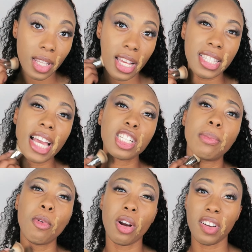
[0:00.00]
it's
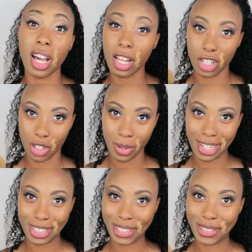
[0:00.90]
actually more of a color
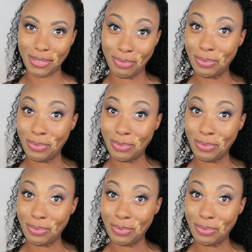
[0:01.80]
corrector.